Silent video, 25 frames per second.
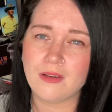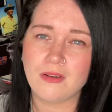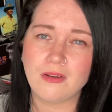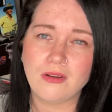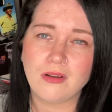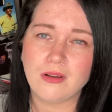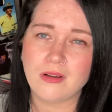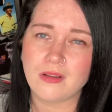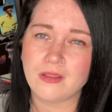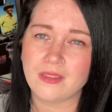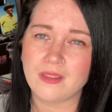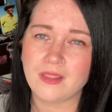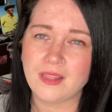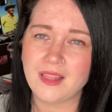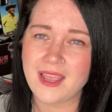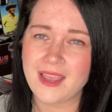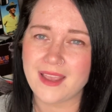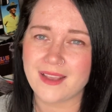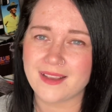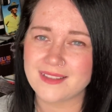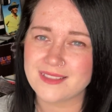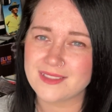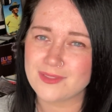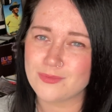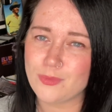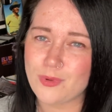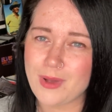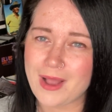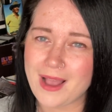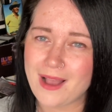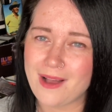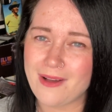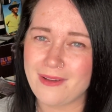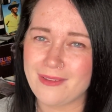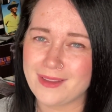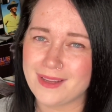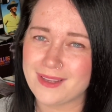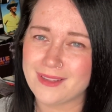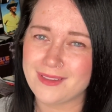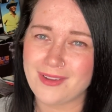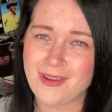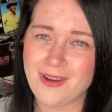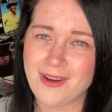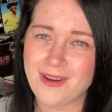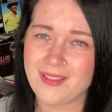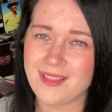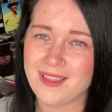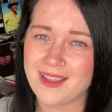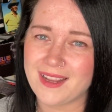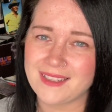oh, the licks, wow, the
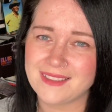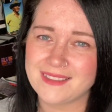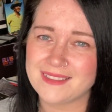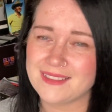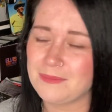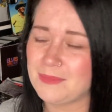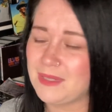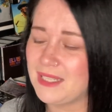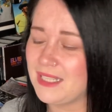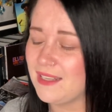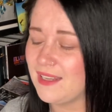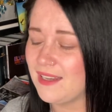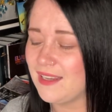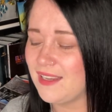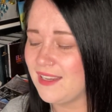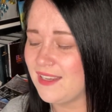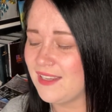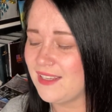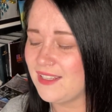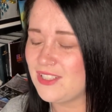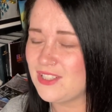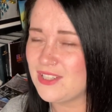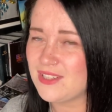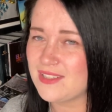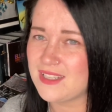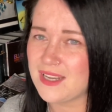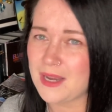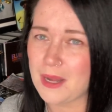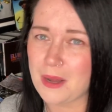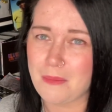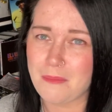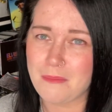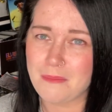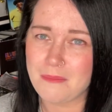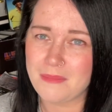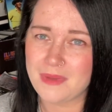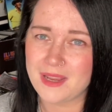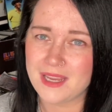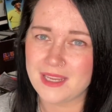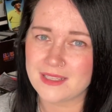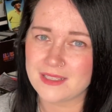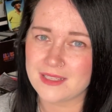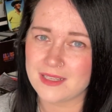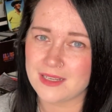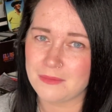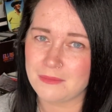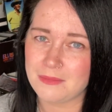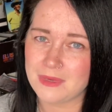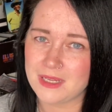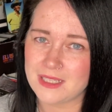guitar licks. I mean, just an
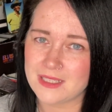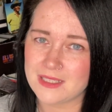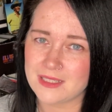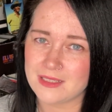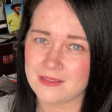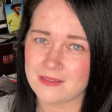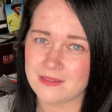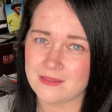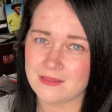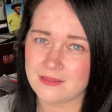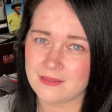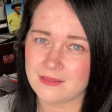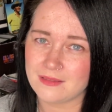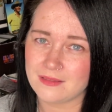amazing, amazing